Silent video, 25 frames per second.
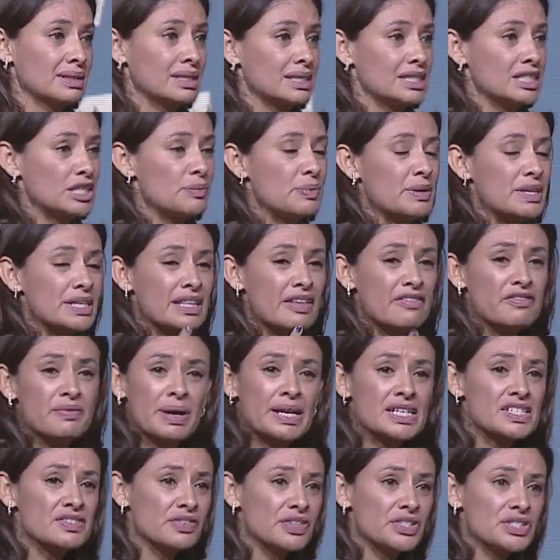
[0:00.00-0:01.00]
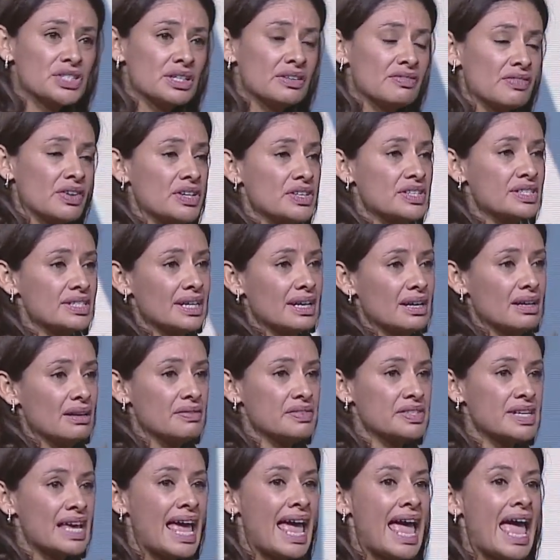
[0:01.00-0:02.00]
to be the best version of
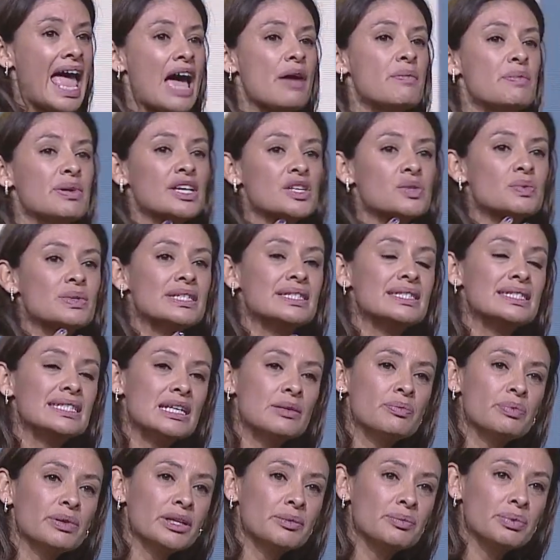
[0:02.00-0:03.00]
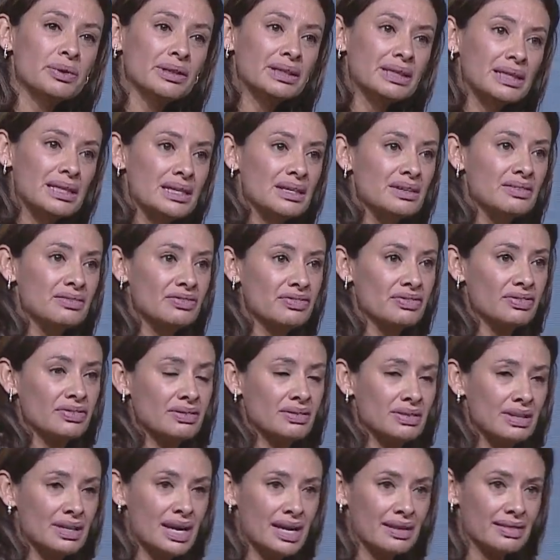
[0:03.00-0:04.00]
ourselves, and because we deeply believe
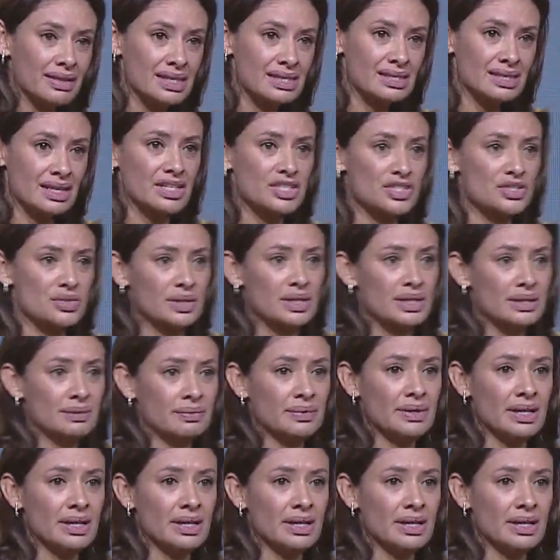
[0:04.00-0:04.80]
in this country.